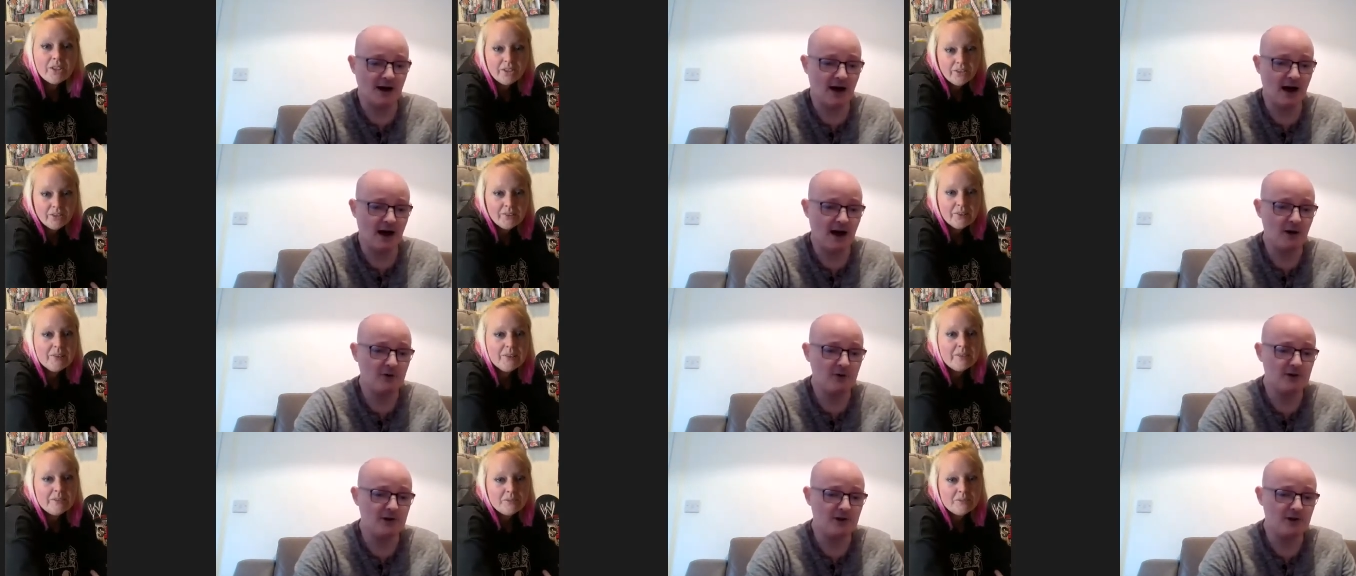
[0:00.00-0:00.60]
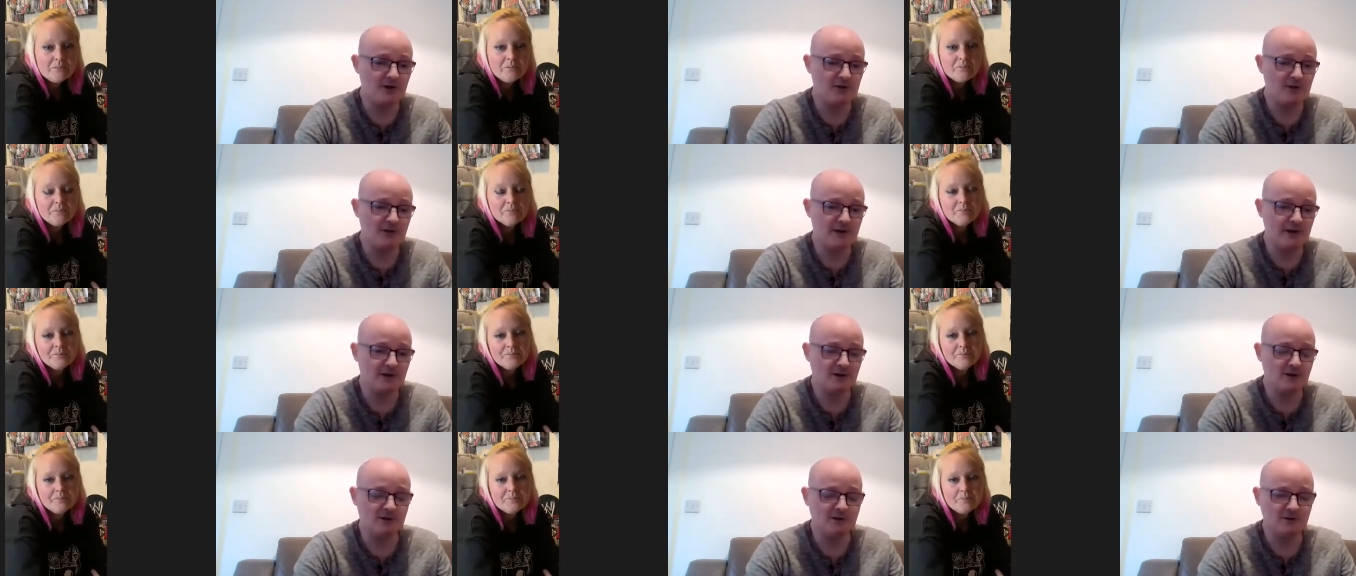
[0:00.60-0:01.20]
Speaker 1: how do you
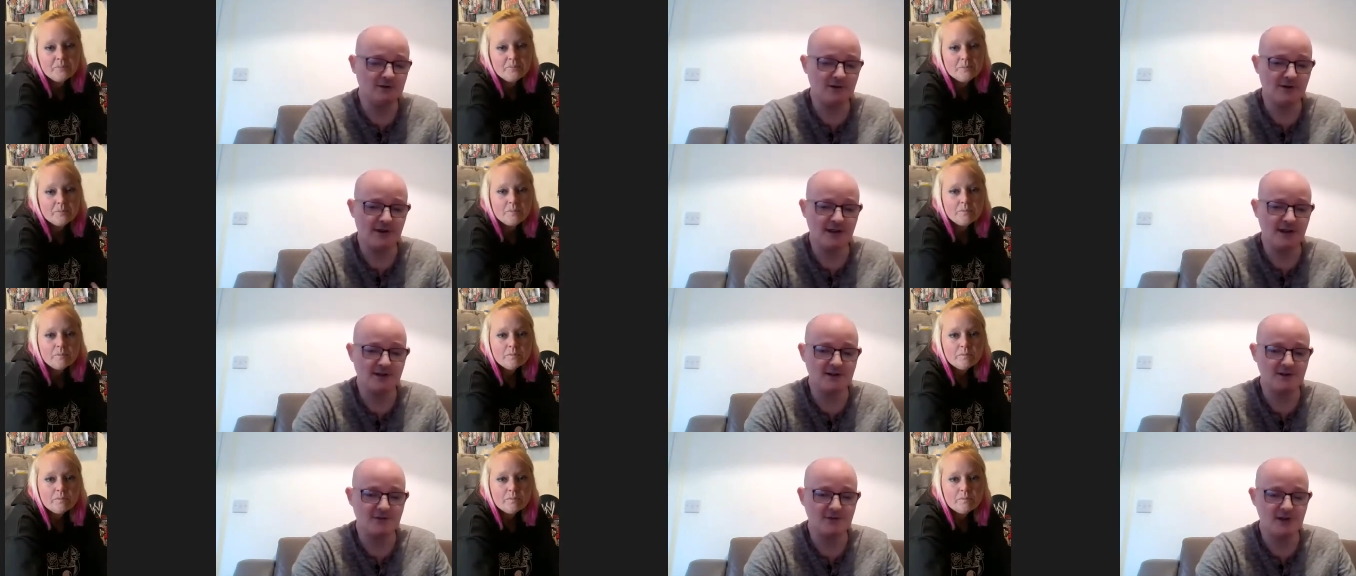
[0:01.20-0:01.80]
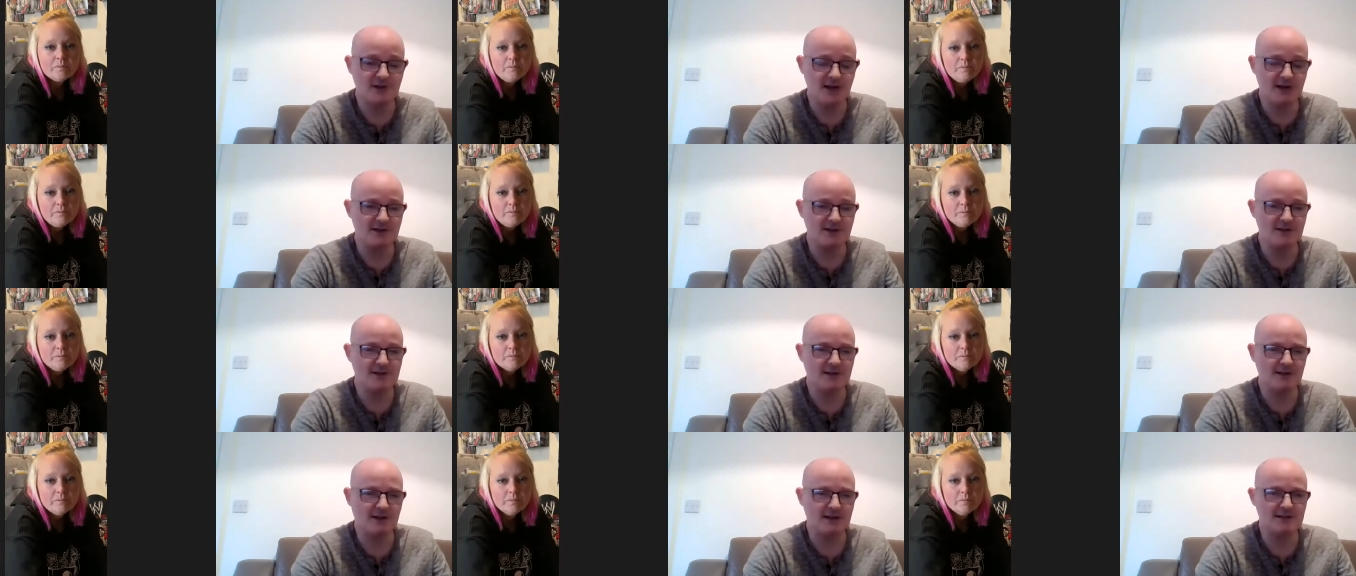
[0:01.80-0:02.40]
feel things have
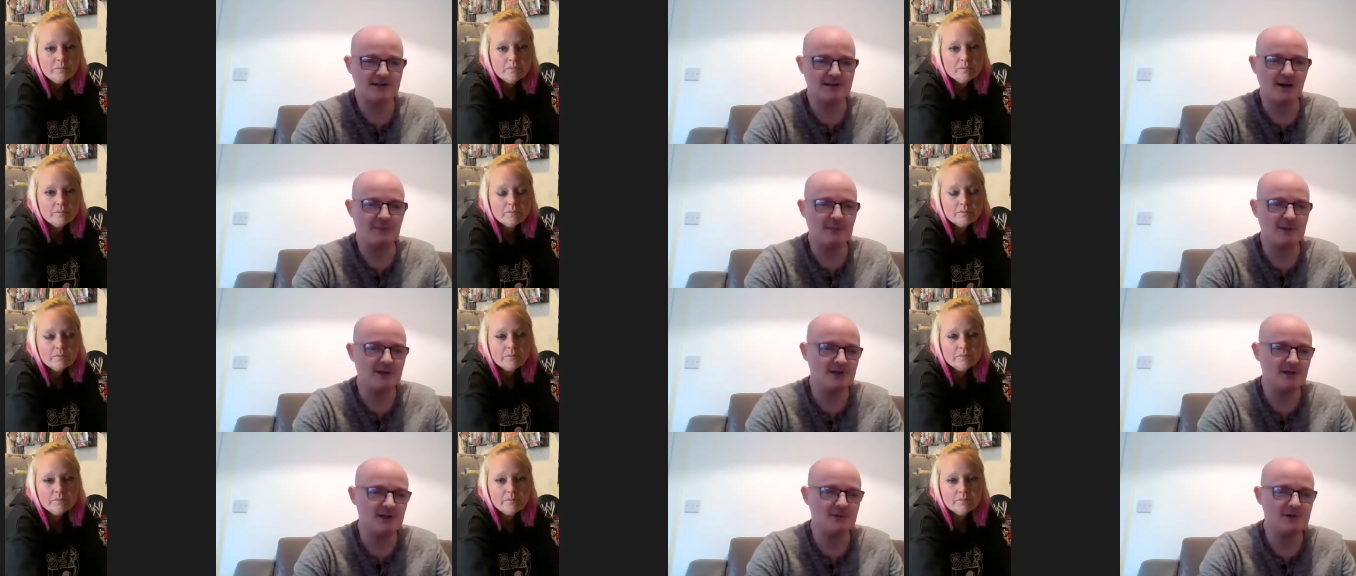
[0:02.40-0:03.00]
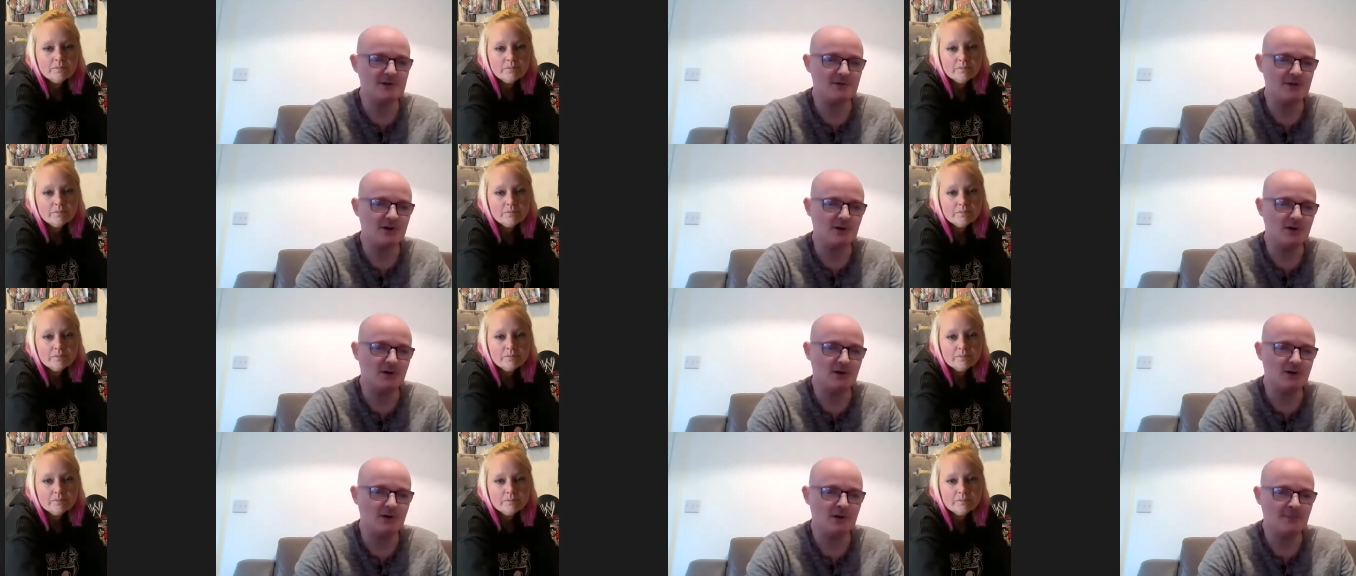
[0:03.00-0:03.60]
changed in that time in terms of
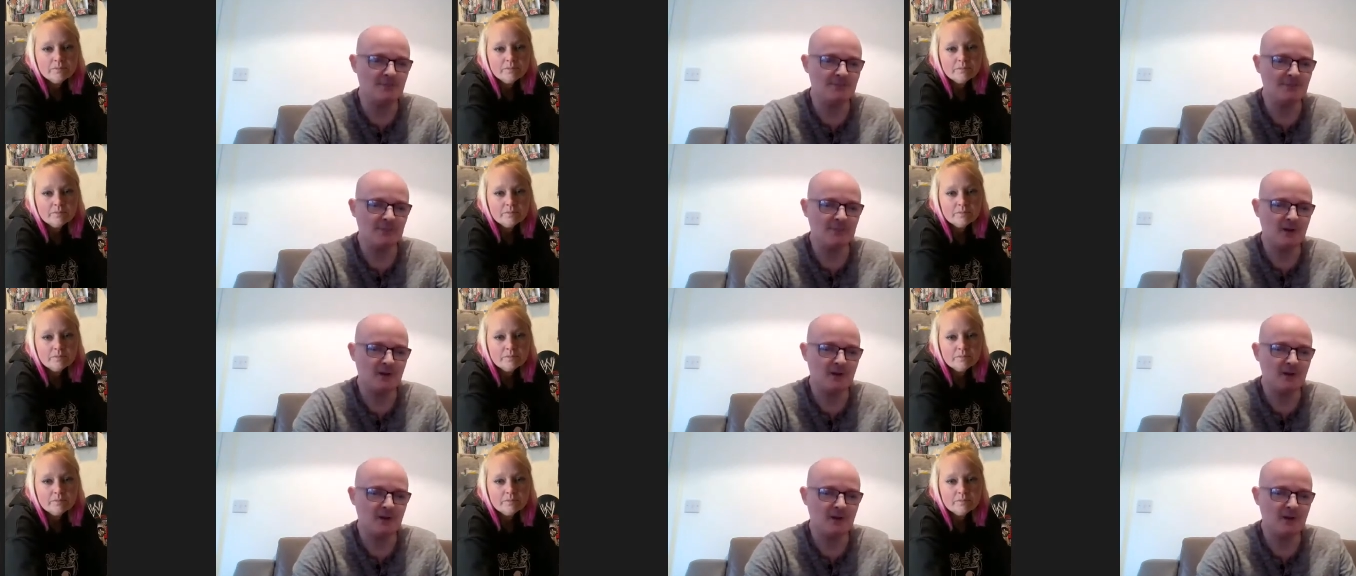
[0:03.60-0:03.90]
your